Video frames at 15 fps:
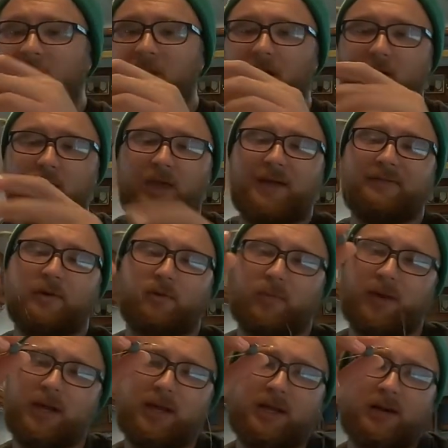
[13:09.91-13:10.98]
and you have your
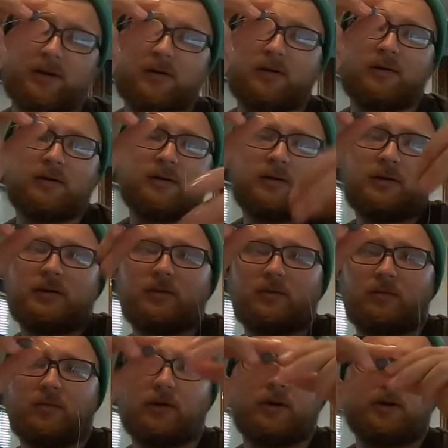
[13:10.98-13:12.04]
weight here
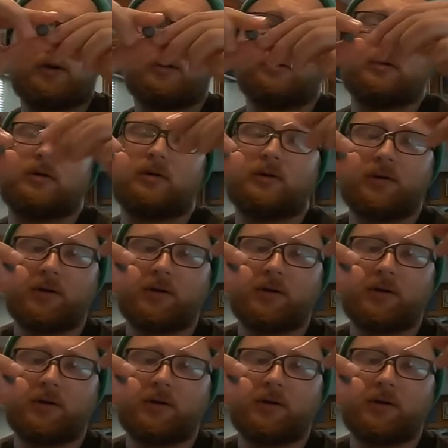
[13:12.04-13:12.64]
where your